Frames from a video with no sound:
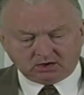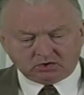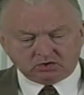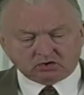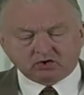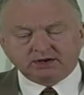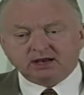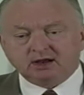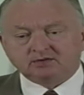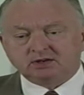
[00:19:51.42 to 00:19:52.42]
you're going
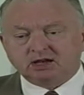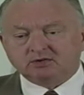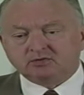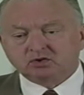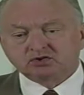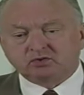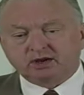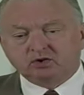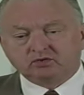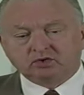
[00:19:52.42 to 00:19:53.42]
to have to take first
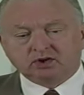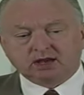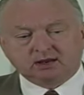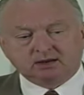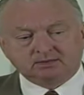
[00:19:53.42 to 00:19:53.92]
grade over again.'